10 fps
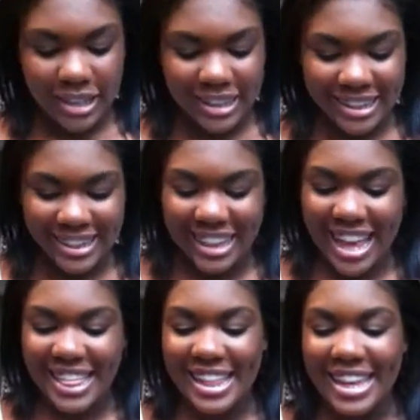And
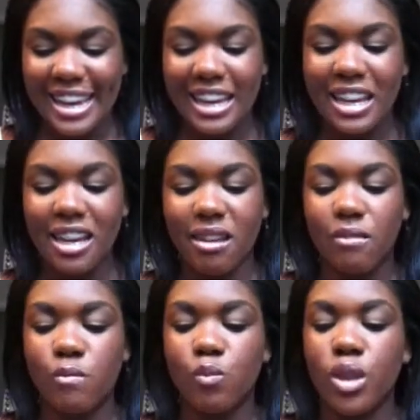then I have
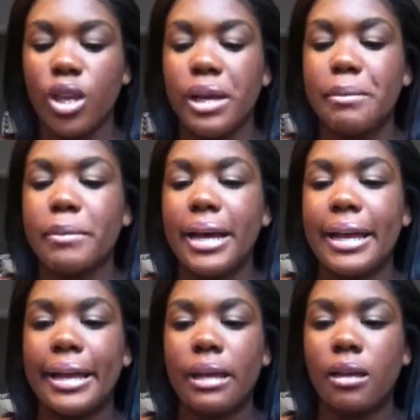my
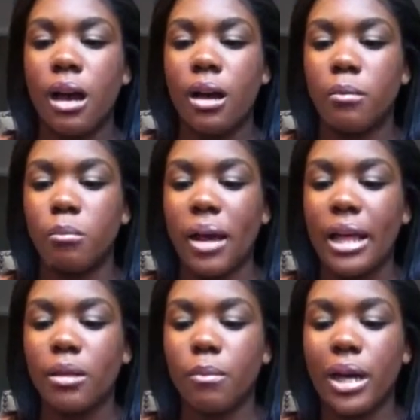Bath &
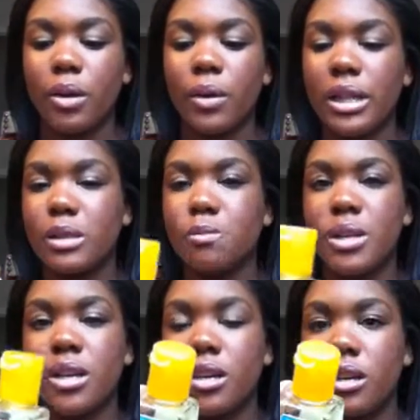Body Works Be
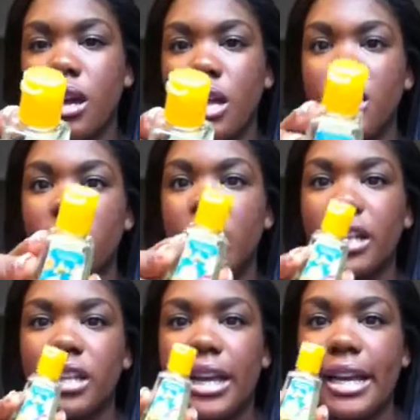Good Honey Vanilla
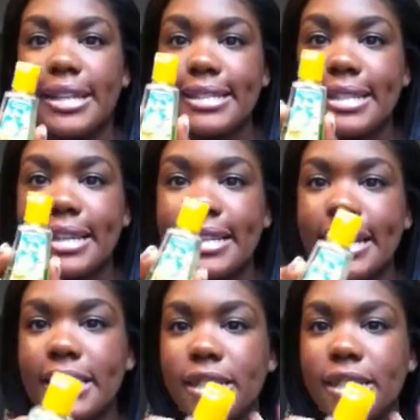Hand Sanitizer.